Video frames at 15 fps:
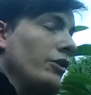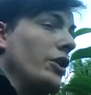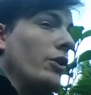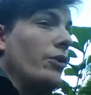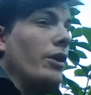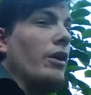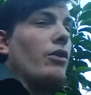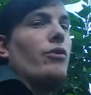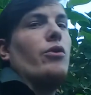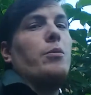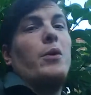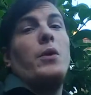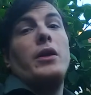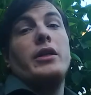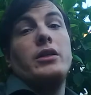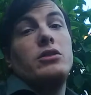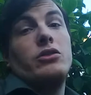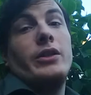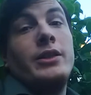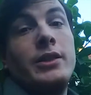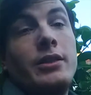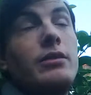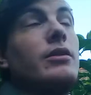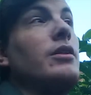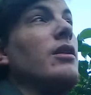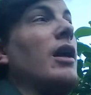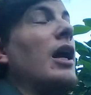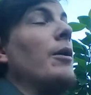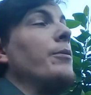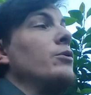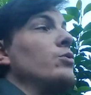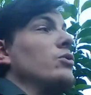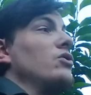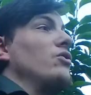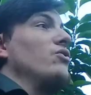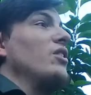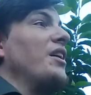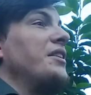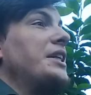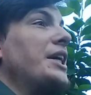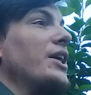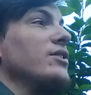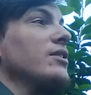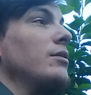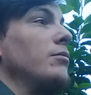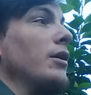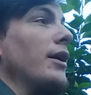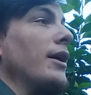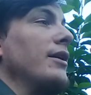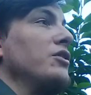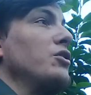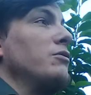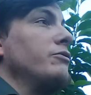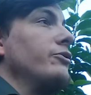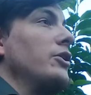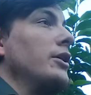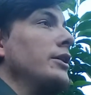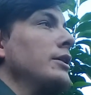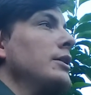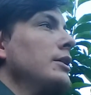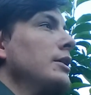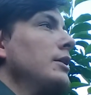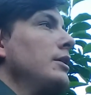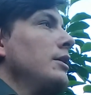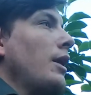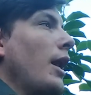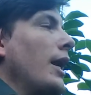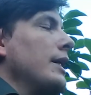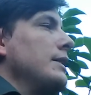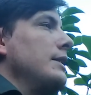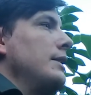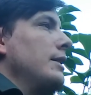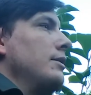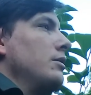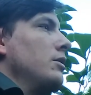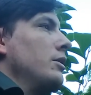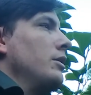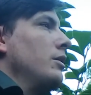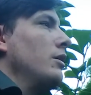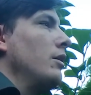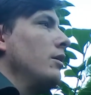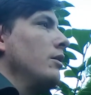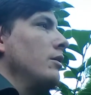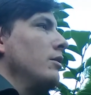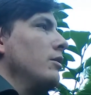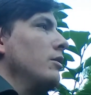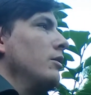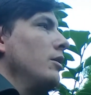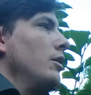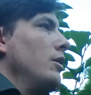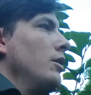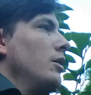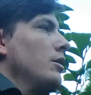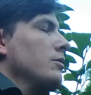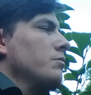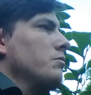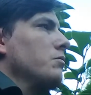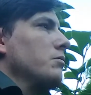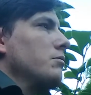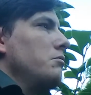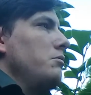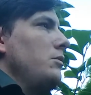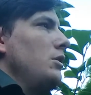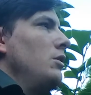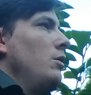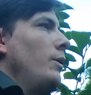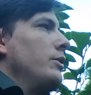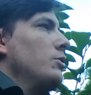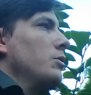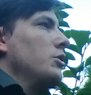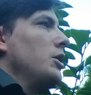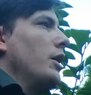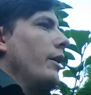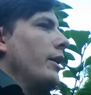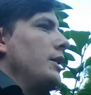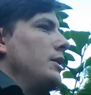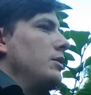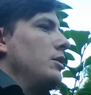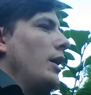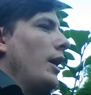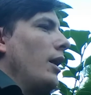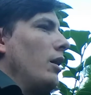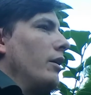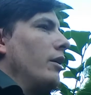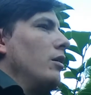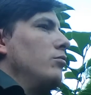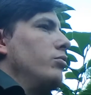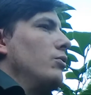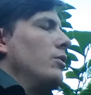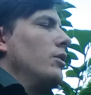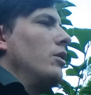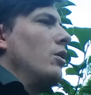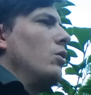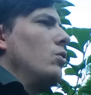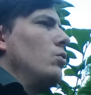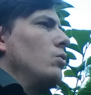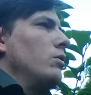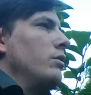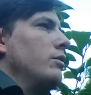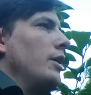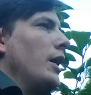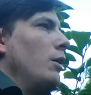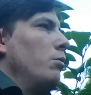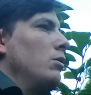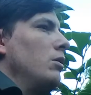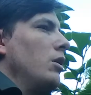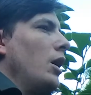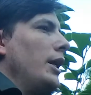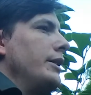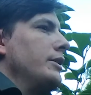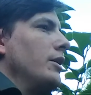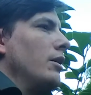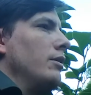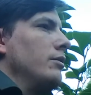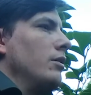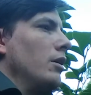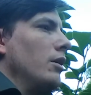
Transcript: the only other remotely interesting thing that happened was on Saturday. I set my hands on fire accidentally. I went to a charity sale and I bought an old table lighter.